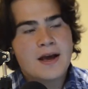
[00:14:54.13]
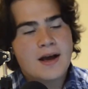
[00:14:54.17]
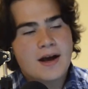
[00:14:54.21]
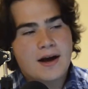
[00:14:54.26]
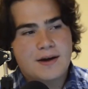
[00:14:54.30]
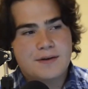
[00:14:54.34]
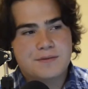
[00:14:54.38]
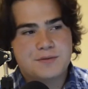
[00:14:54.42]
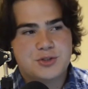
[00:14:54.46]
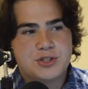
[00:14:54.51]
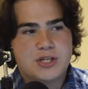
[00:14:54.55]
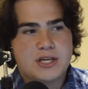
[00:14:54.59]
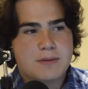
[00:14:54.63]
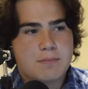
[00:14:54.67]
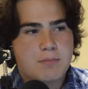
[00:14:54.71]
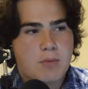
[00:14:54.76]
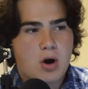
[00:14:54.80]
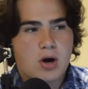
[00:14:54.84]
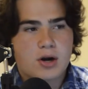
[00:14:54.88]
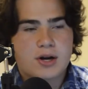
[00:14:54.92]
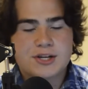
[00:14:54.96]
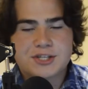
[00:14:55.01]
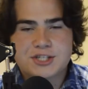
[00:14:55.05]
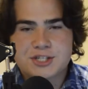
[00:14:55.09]
of seeing
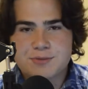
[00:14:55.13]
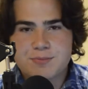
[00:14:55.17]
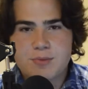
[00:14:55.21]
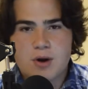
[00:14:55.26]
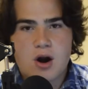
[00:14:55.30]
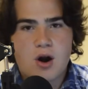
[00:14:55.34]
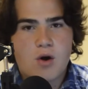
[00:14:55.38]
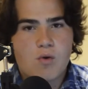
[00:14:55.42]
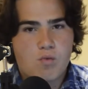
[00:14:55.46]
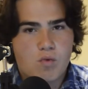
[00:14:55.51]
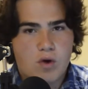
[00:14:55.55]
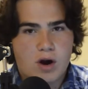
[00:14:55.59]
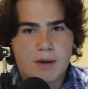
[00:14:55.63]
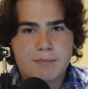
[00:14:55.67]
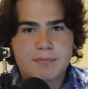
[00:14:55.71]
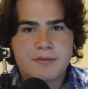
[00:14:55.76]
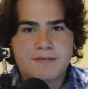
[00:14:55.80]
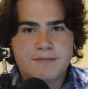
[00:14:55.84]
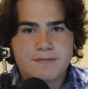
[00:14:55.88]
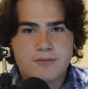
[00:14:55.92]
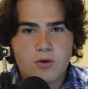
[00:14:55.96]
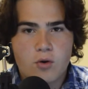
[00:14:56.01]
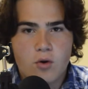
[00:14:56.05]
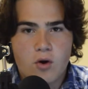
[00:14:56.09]
Marcus Smart run up the
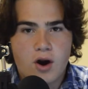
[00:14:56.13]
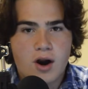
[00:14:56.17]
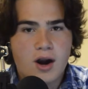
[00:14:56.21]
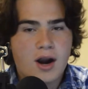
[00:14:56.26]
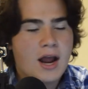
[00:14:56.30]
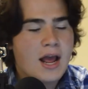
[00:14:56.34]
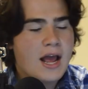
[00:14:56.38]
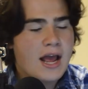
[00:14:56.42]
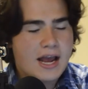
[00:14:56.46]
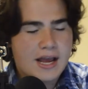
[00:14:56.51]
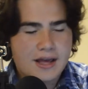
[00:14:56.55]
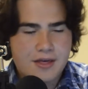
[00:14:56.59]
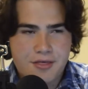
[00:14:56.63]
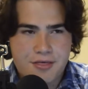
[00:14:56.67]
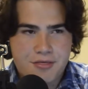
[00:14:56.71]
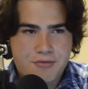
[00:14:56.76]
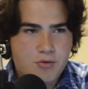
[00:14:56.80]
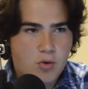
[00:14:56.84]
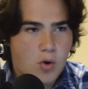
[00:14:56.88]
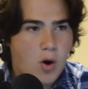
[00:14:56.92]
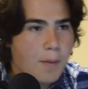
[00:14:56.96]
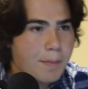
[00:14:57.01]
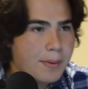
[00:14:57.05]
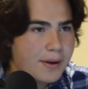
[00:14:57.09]
floor and
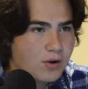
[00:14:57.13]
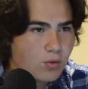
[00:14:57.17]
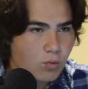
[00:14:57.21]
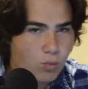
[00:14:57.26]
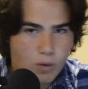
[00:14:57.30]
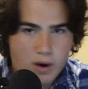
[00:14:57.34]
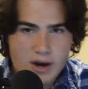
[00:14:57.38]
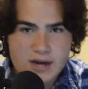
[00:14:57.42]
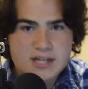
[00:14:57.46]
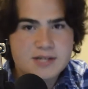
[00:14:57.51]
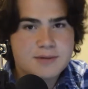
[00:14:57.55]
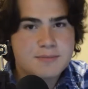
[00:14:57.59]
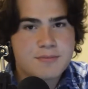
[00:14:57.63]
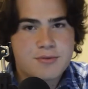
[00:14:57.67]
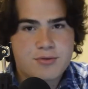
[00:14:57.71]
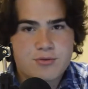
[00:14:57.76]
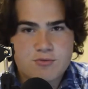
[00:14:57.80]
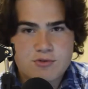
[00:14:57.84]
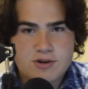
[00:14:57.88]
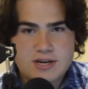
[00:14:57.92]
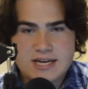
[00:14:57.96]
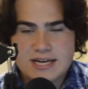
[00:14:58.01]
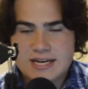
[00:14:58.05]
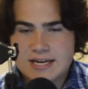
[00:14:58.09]
throw up a random
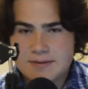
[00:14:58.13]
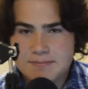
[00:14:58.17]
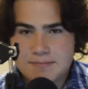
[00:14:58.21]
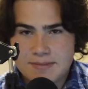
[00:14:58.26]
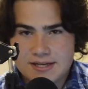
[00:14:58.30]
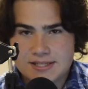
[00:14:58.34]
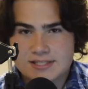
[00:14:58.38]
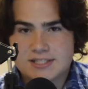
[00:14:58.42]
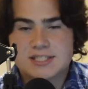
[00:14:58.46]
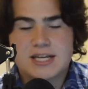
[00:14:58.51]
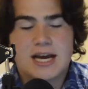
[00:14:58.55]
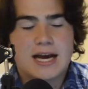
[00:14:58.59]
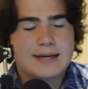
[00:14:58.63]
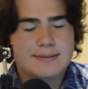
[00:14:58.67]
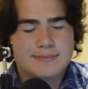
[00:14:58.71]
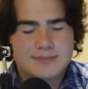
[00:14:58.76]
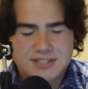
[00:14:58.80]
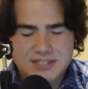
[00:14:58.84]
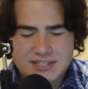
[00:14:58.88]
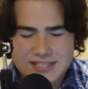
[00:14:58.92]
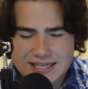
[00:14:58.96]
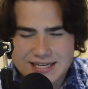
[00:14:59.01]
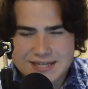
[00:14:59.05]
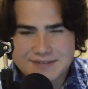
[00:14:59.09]
three and miss. I'm
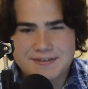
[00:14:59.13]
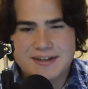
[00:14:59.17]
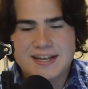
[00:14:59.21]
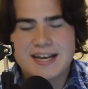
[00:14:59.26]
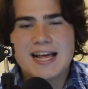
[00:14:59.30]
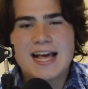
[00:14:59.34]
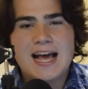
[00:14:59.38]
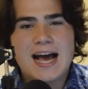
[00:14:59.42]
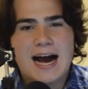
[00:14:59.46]
sick of it.